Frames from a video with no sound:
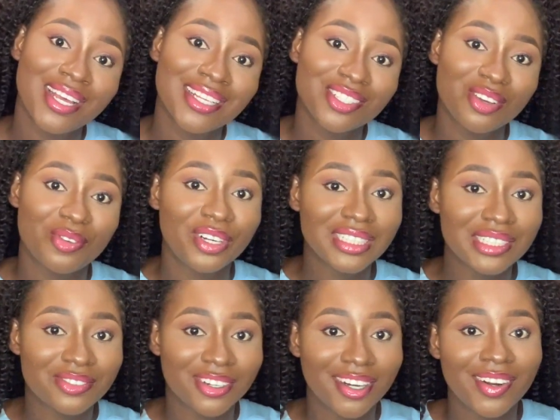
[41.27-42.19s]
So first
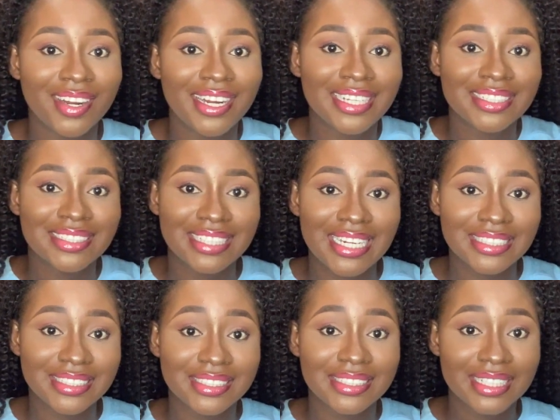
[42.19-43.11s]
of all, there
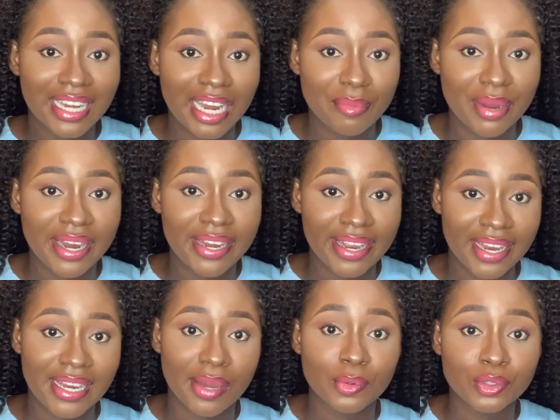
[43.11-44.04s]
is a disclaimer here
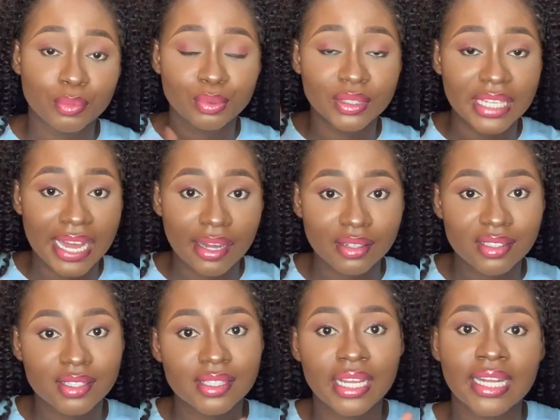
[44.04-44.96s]
that I want to put
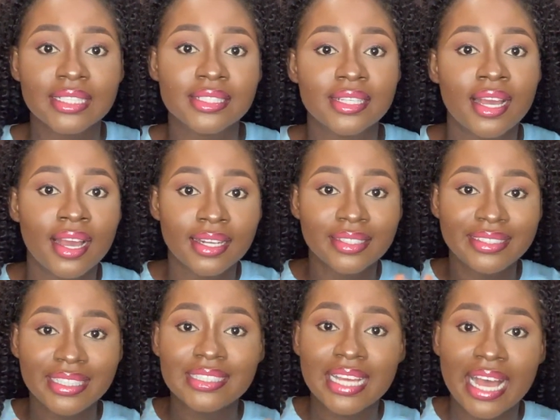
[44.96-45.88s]
out that
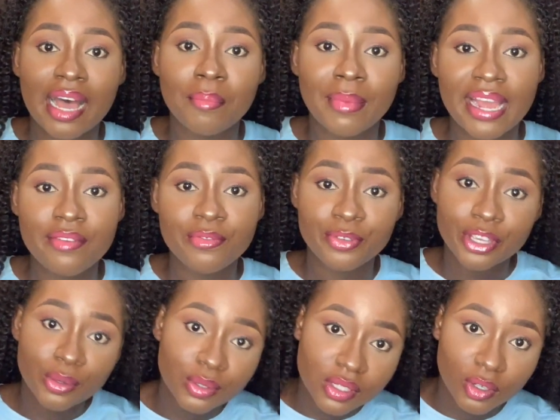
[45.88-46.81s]
these are my
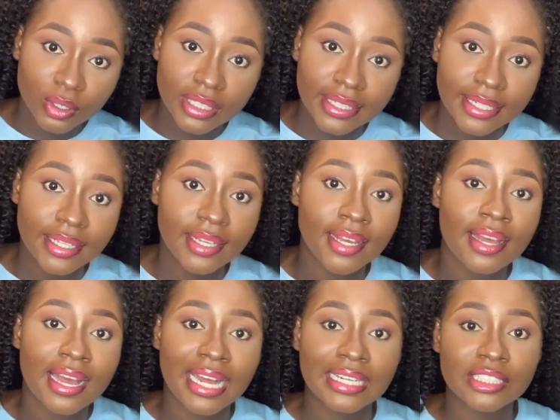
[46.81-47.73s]
views only
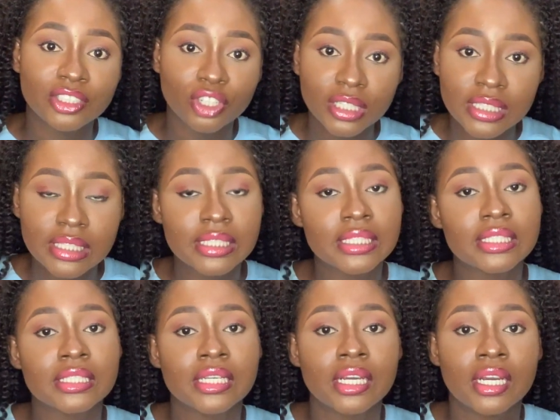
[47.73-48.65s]
and not
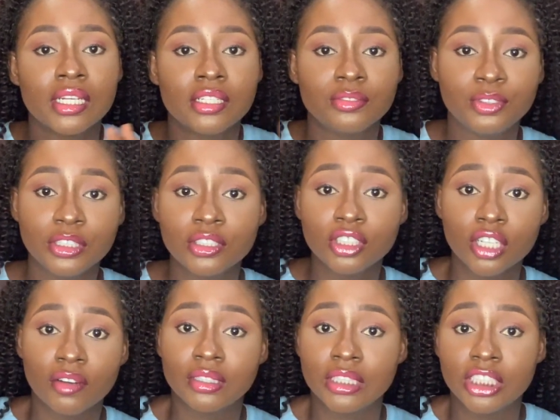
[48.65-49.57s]
the views
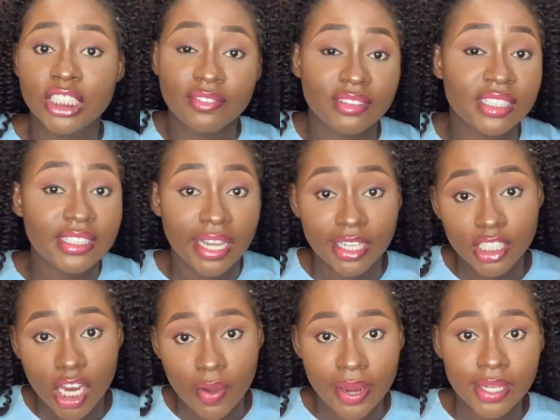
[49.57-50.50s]
of the Chevening
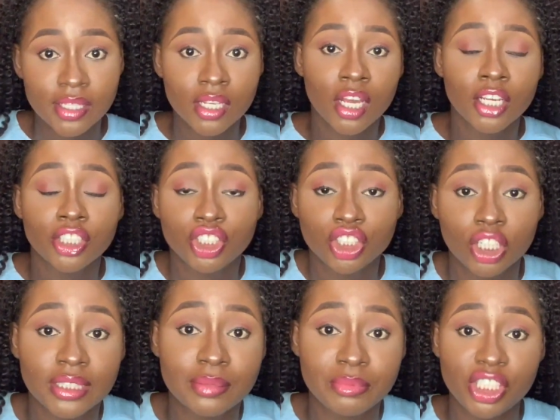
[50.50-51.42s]
Secretariat. It's
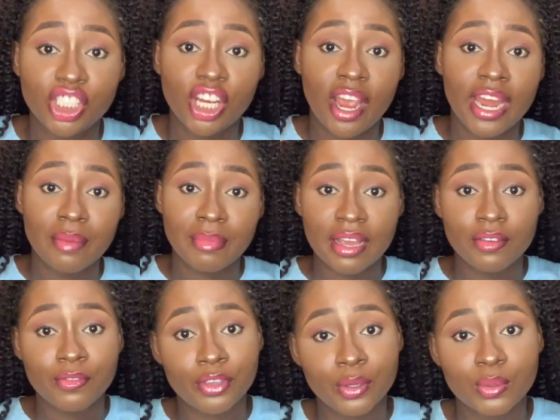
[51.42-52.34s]
just me sharing my
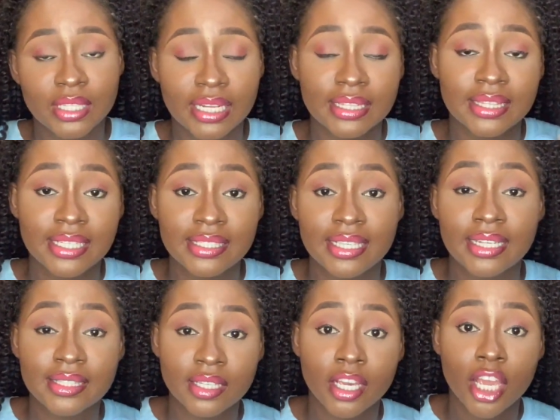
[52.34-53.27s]
views and things I
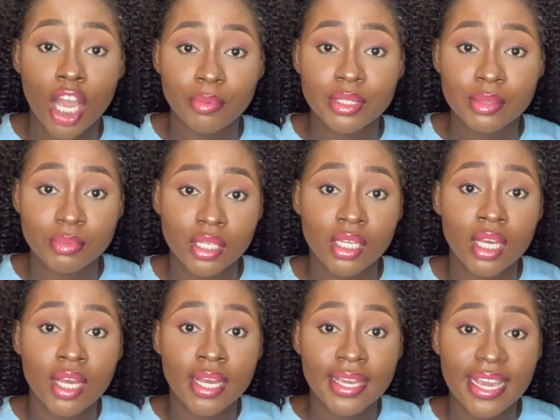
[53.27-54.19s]
think helps me
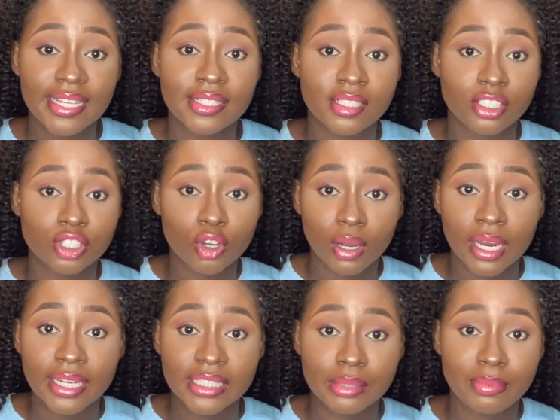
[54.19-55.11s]
get the
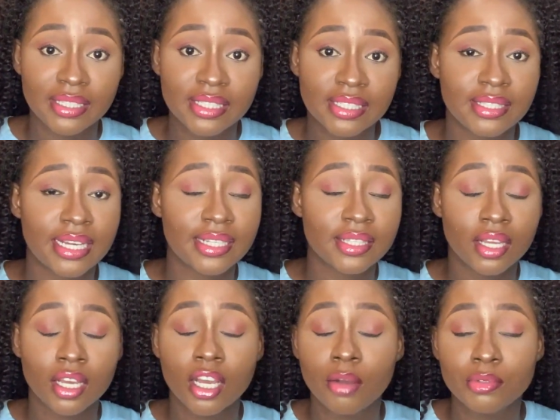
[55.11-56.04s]
scholarship and things I
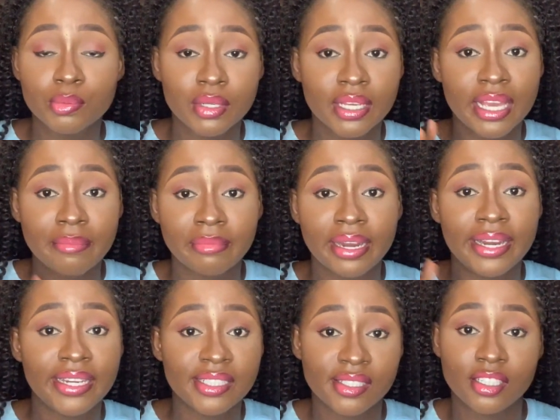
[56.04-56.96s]
think helps me get my
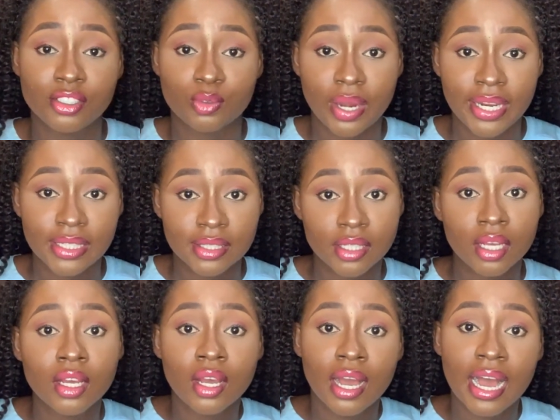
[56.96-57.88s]
essays right.
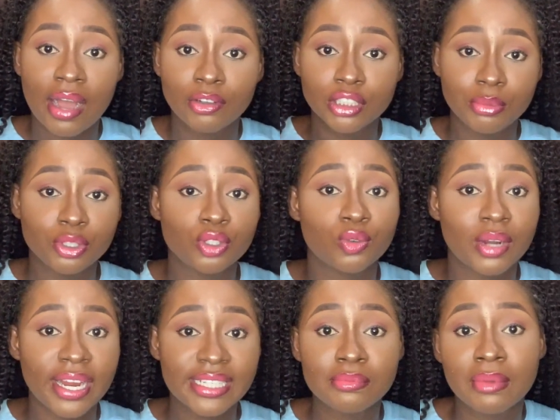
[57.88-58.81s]
How I was able to
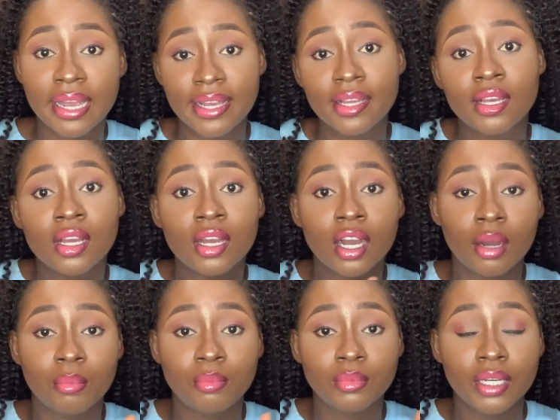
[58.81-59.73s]
write
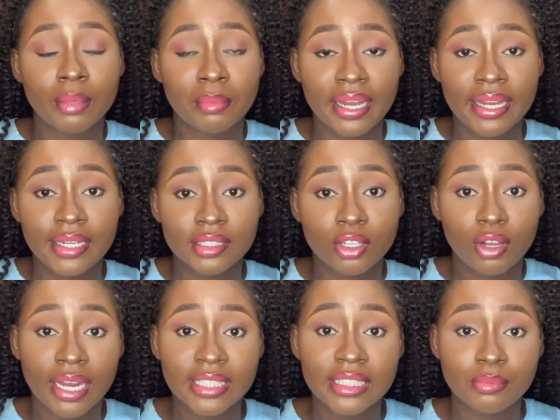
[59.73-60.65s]
my
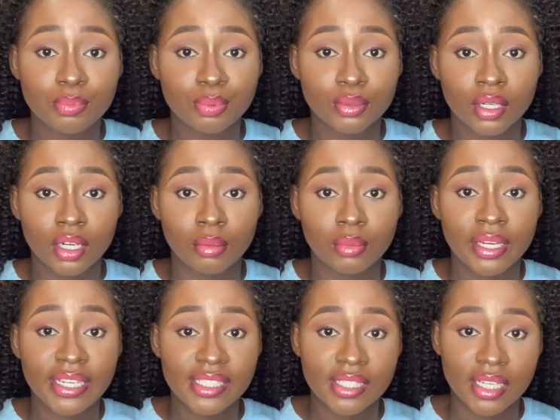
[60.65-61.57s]
scholarship
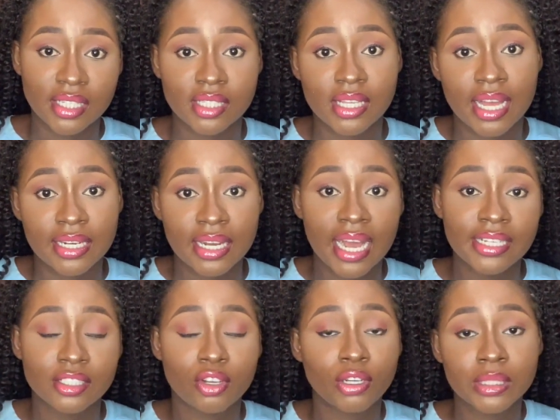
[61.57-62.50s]
essays and how
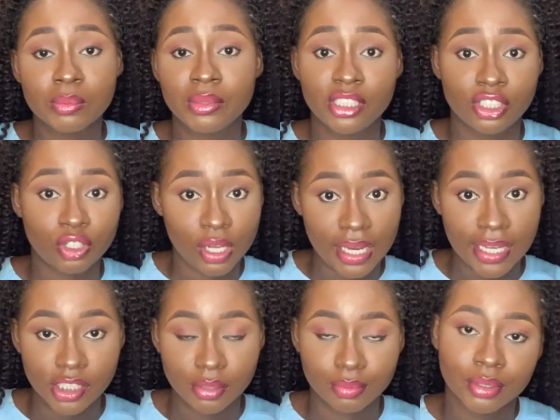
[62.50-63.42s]
it got me the
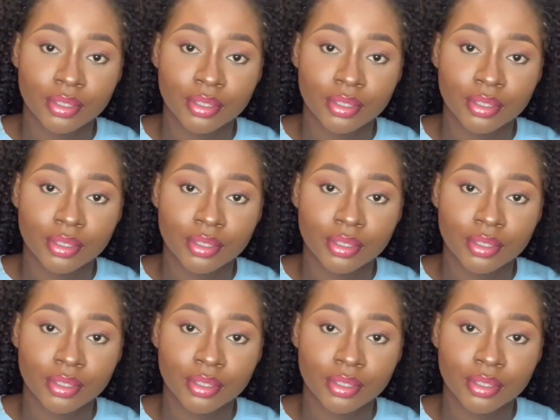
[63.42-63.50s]
scholarship.